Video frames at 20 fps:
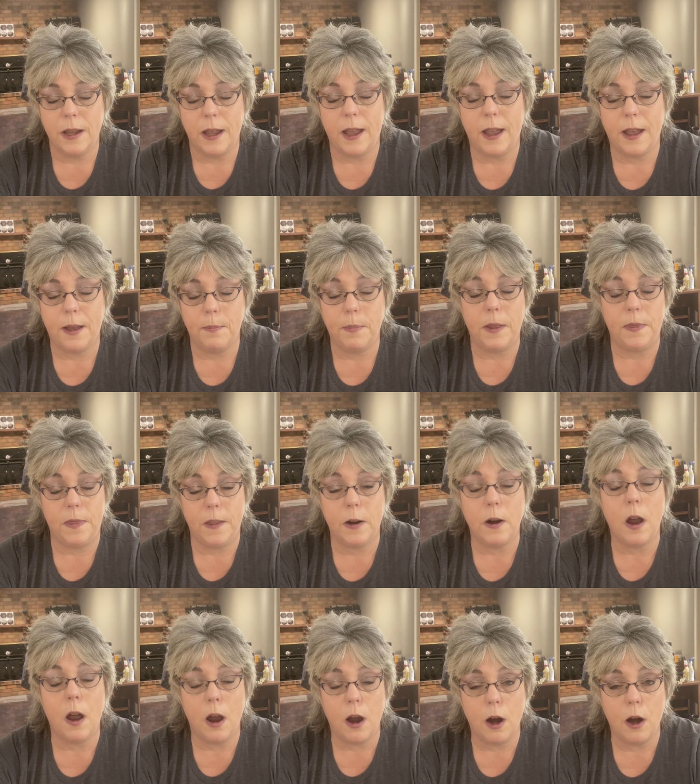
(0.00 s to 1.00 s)
But
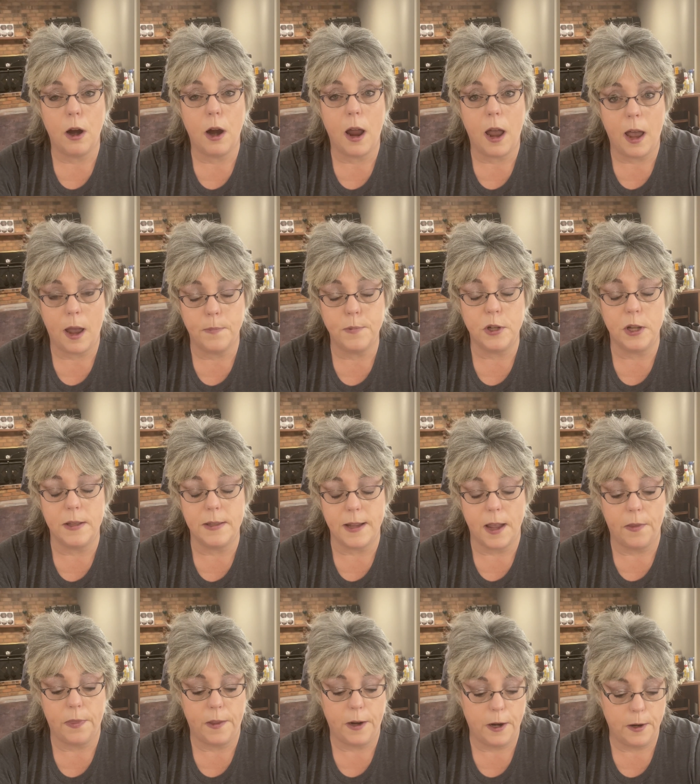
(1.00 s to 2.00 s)
there are options
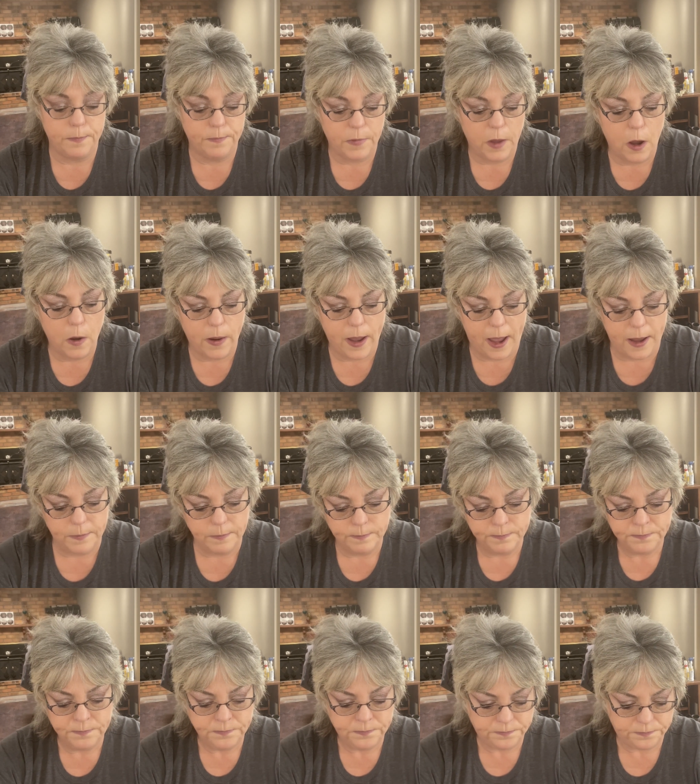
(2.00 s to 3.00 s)
out there. Okay.
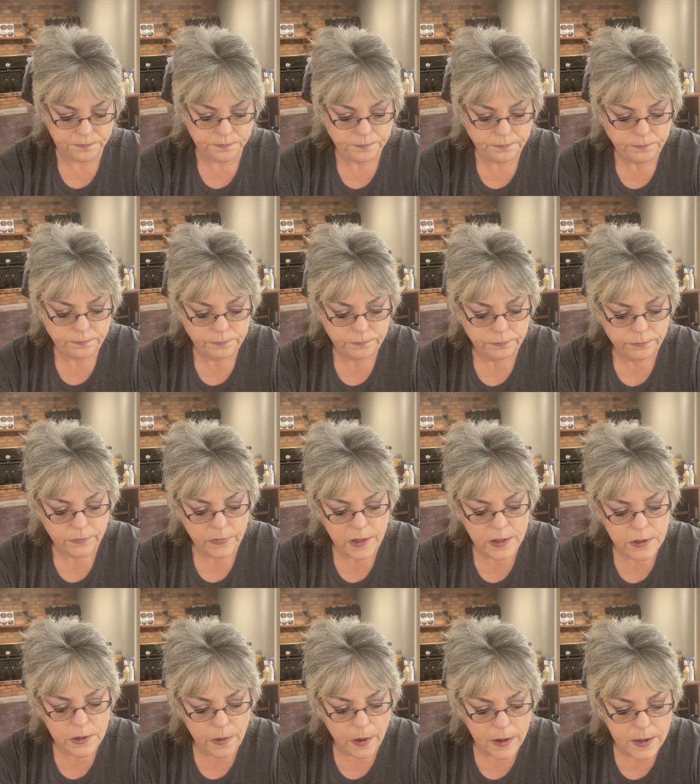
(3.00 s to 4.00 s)

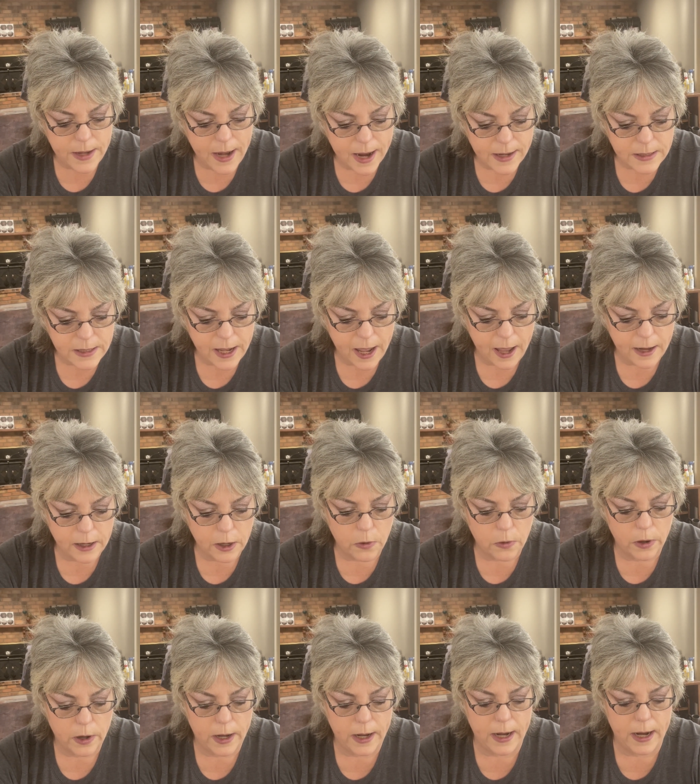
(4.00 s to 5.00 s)
So our next
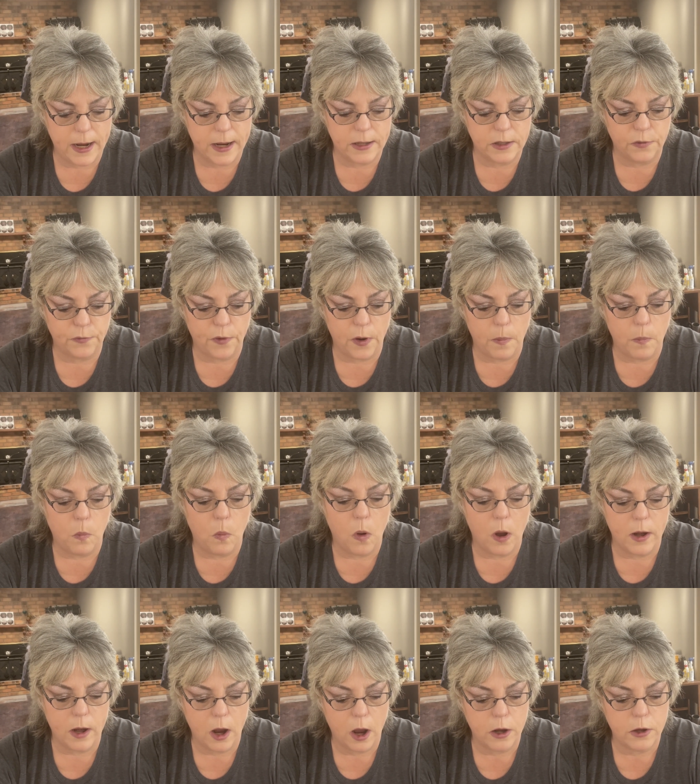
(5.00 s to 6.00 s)
category is from
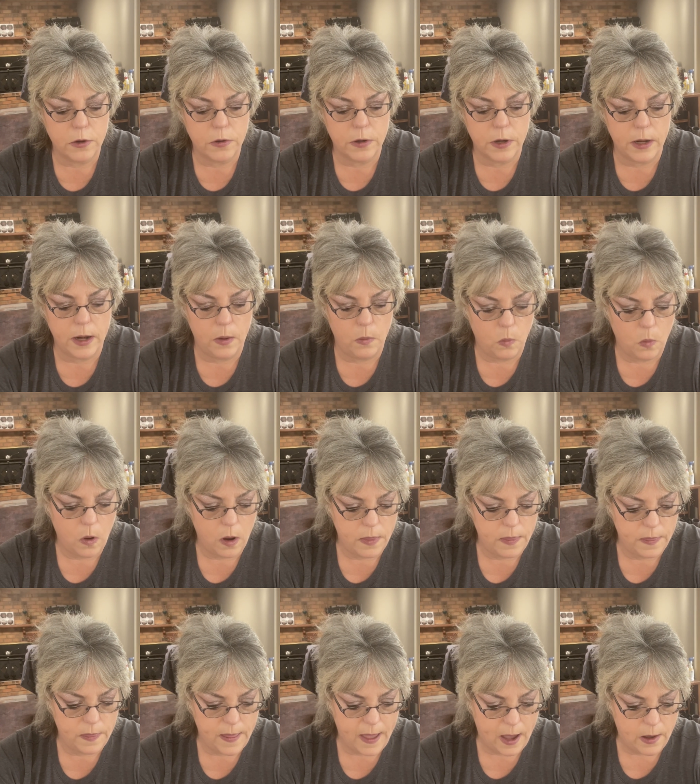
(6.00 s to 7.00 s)

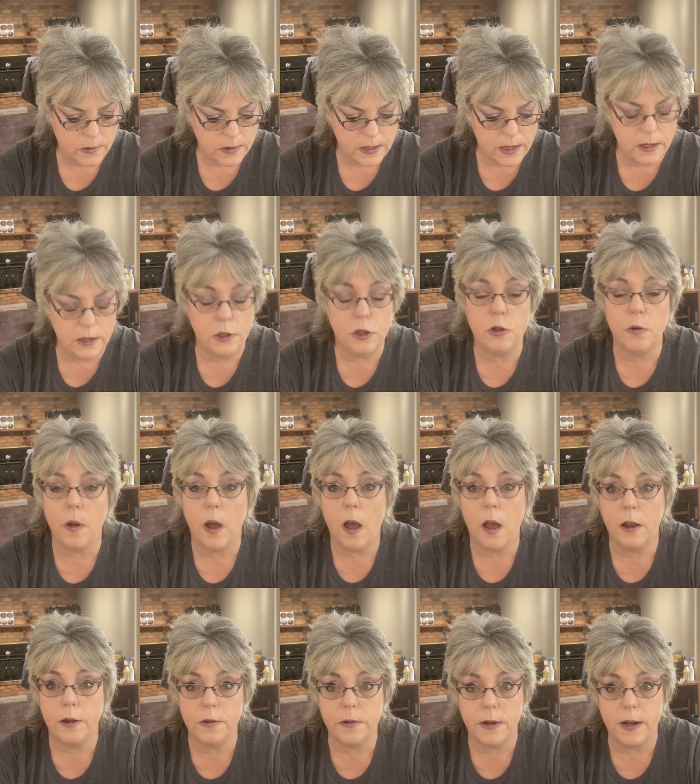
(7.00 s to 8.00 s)
101,000 to
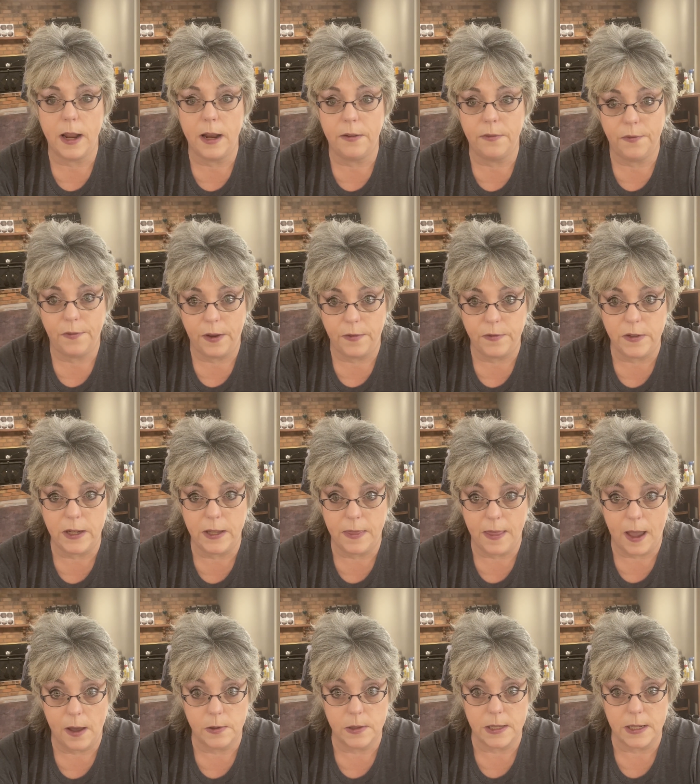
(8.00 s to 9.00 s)

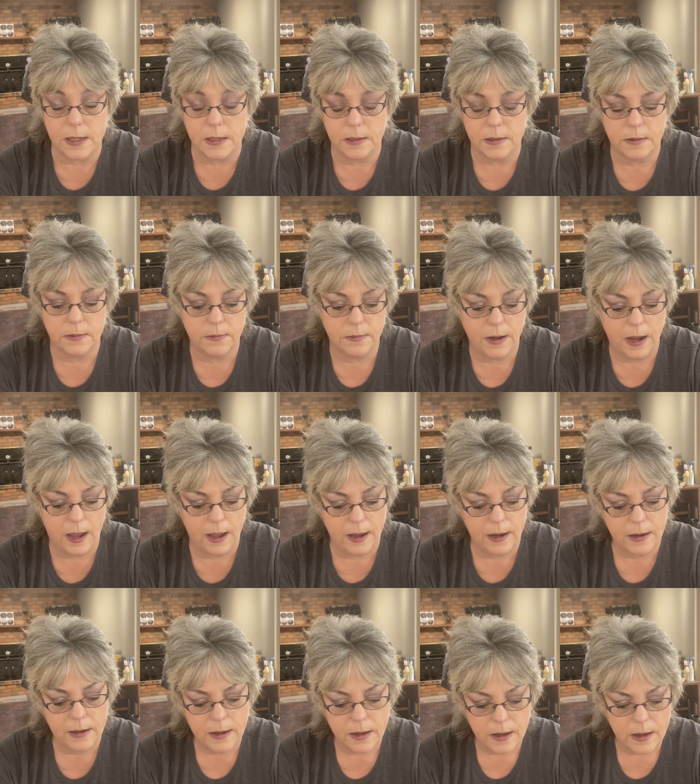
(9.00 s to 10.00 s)
150,000. Okay.